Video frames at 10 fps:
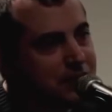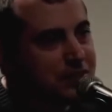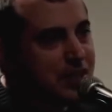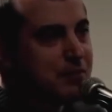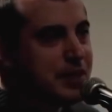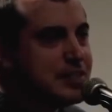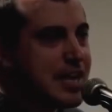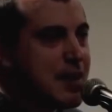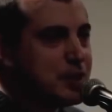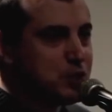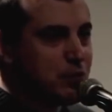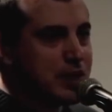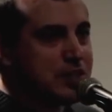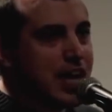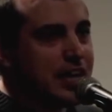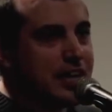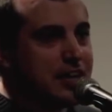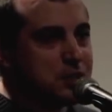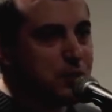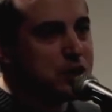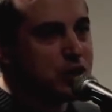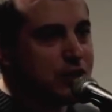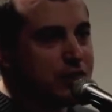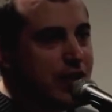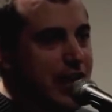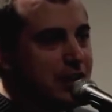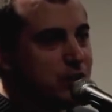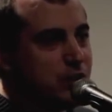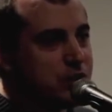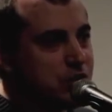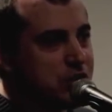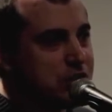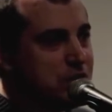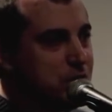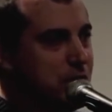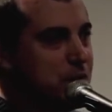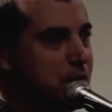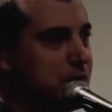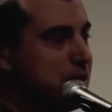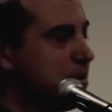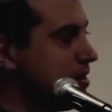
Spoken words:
that may damage my psyche, especially if I end with Justin Bieber.